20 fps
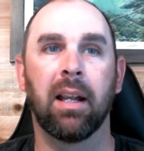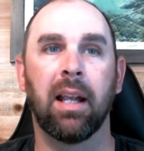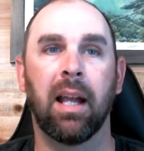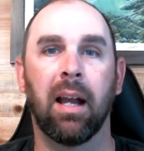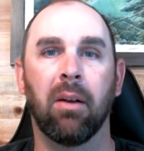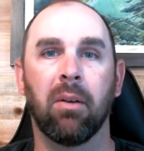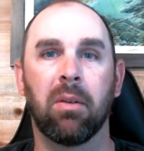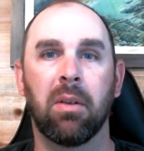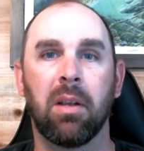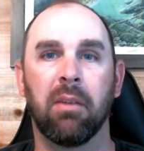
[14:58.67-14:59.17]

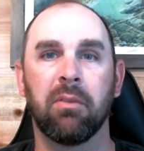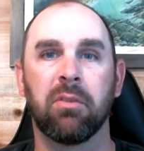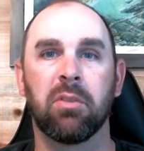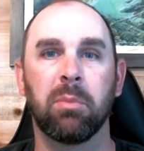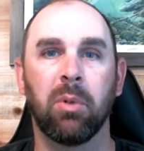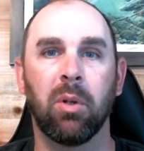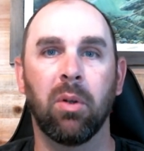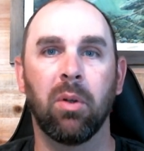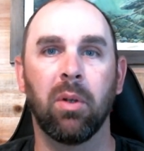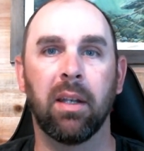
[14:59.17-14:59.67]
how
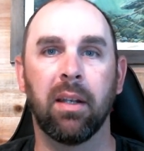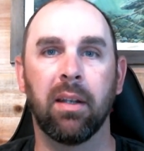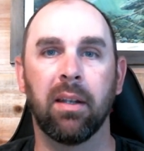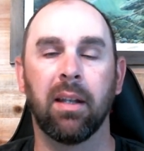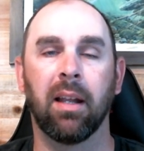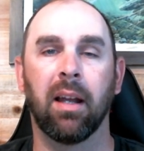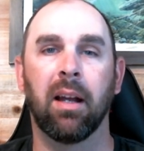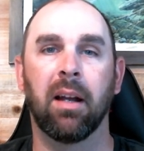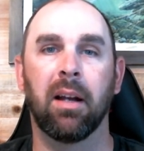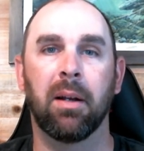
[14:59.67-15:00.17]
comfortable and
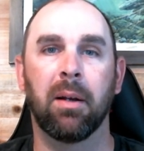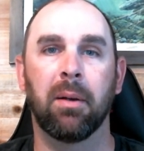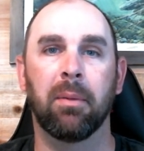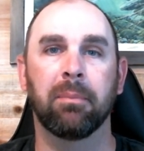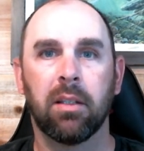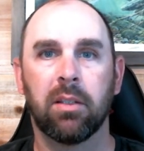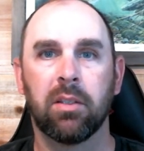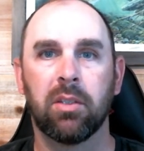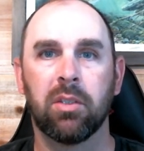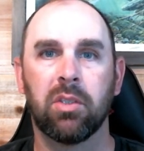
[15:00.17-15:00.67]

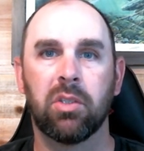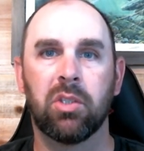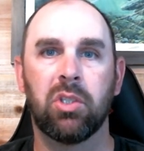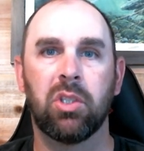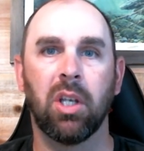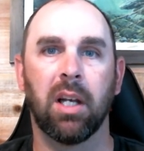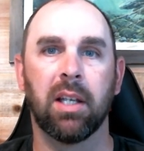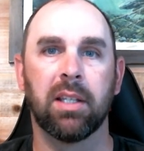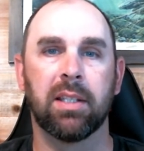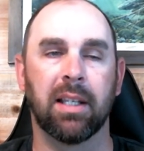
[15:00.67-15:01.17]
um, just